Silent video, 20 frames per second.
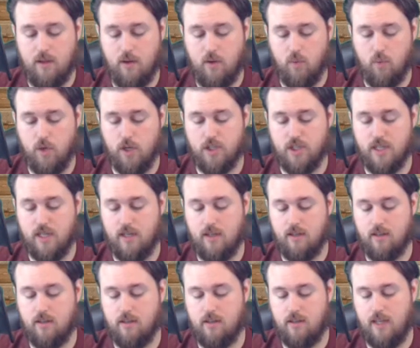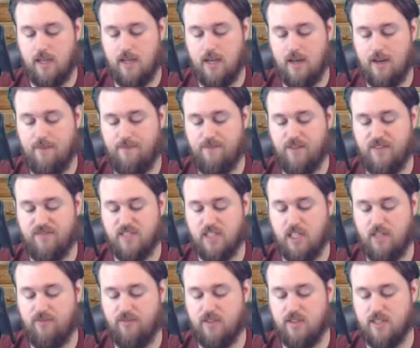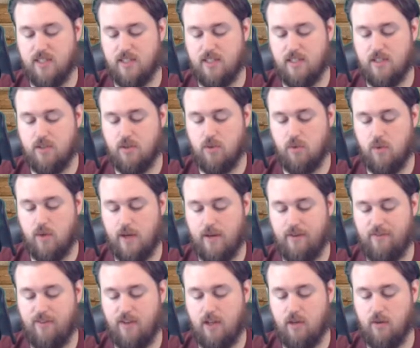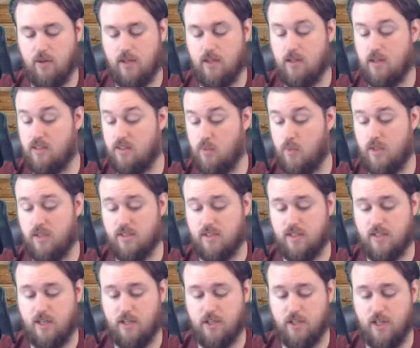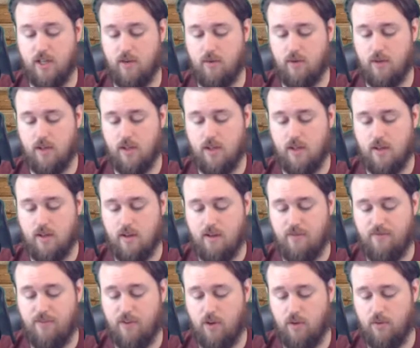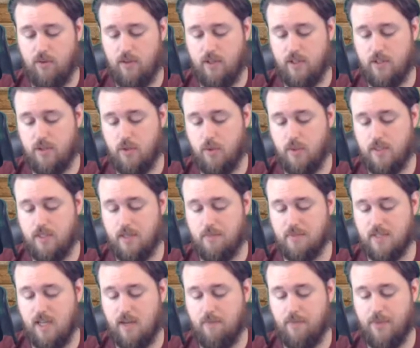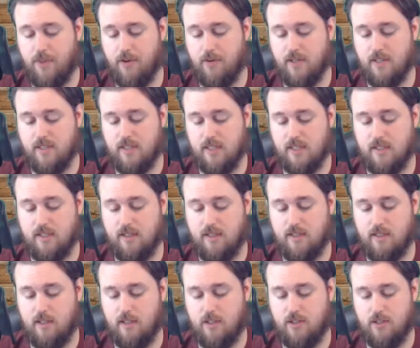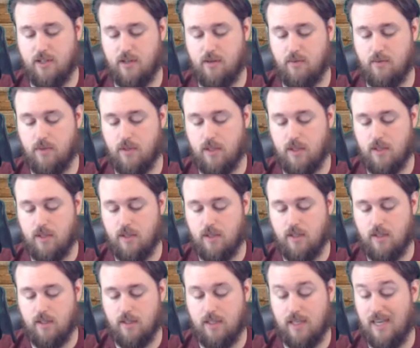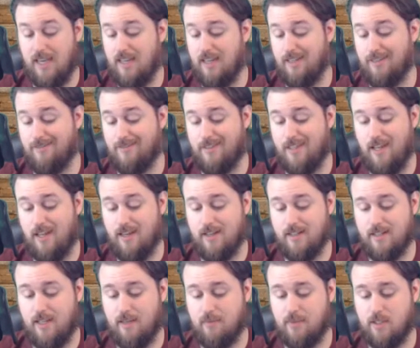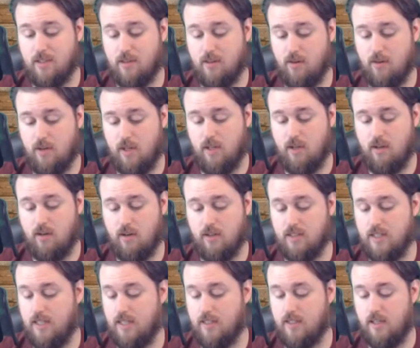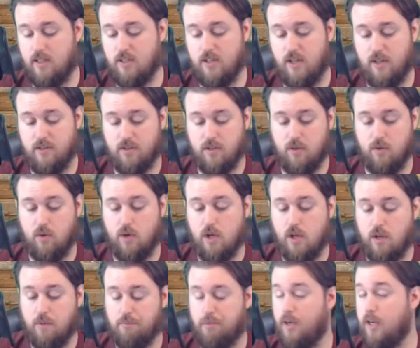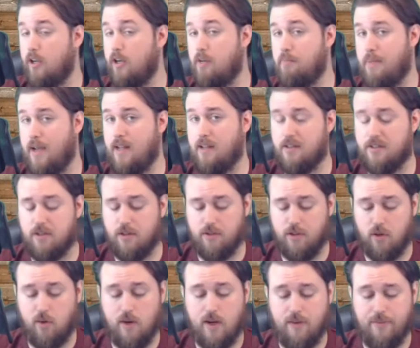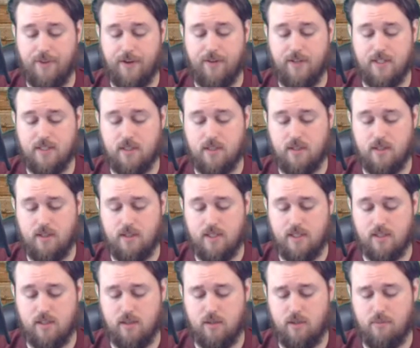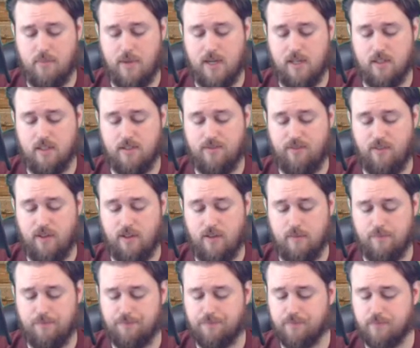Rushing, they got 15 for 62 out of Henry, as well as a touchdown. Felton in two attempts gave him 36 and a touchdown. King, 10 attempts, 30 yards and a touchdown. So pretty good balance on the ground there. That's a good balance for them.